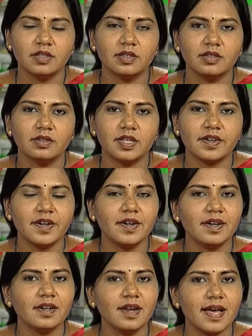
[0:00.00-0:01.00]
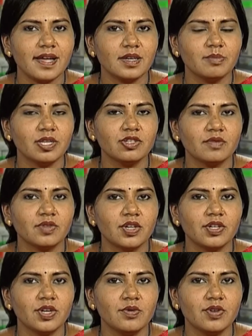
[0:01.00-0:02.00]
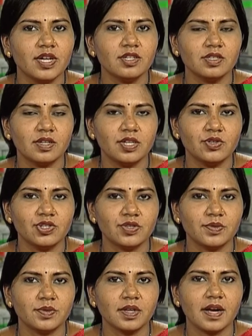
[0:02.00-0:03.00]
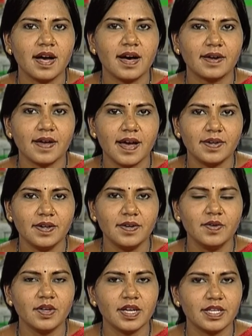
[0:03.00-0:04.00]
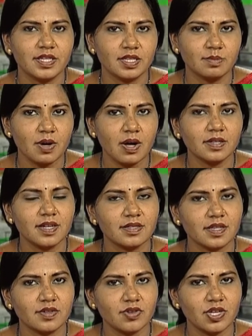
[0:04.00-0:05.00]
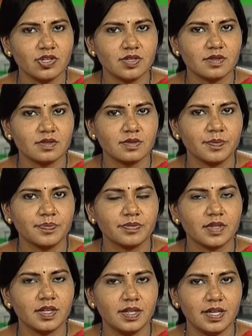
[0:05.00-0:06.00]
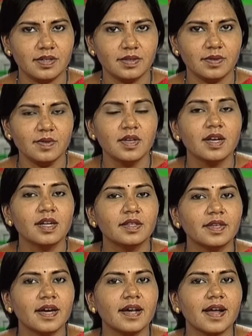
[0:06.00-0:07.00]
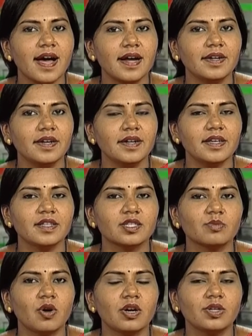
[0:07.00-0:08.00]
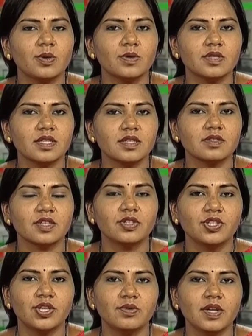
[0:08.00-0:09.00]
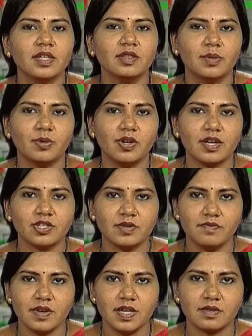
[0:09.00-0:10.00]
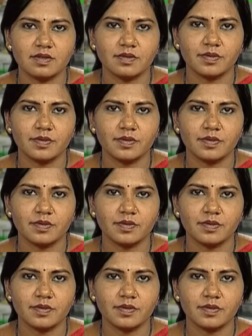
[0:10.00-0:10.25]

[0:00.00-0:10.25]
the critical elements of the nutrient solution are added in small concentrations. Later, they are added in small doses during the production phase.